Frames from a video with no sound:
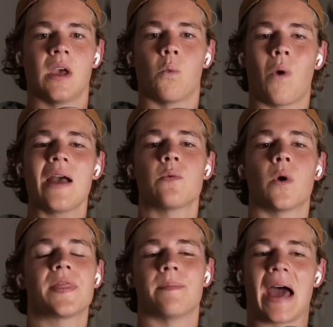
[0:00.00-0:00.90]
Why
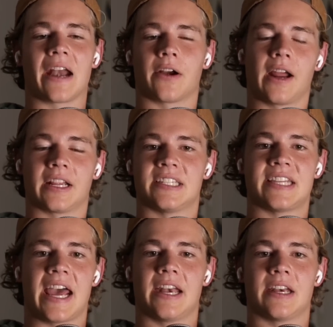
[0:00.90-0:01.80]
would the matter
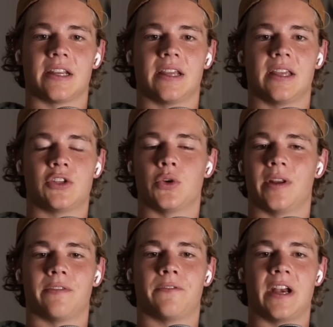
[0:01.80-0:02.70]
extend to
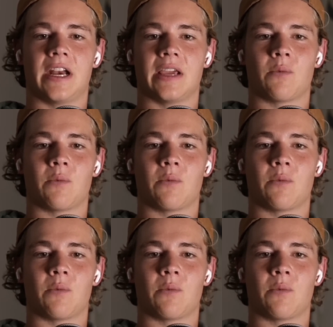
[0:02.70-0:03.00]
infinity?